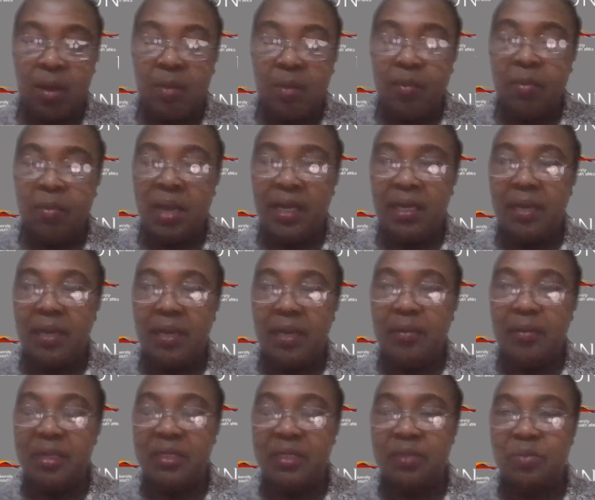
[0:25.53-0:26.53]
My name
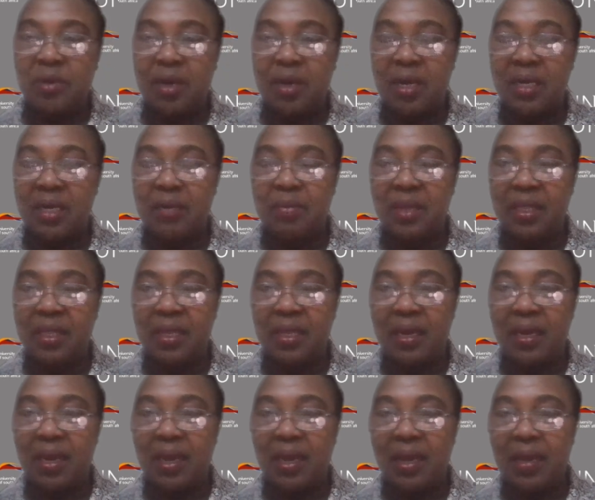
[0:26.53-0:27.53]
is Mukhadi
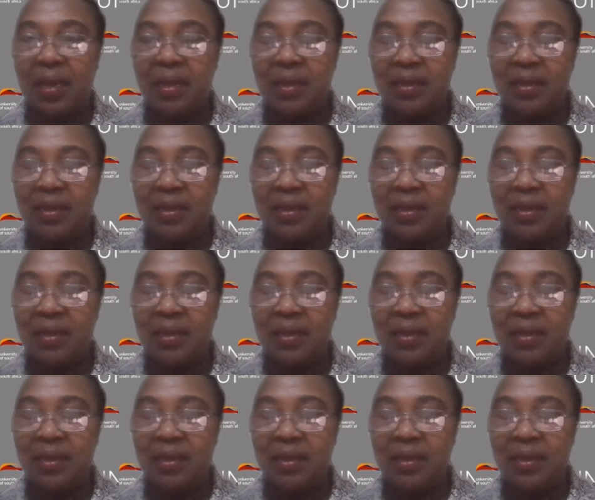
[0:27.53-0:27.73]
Matlakala,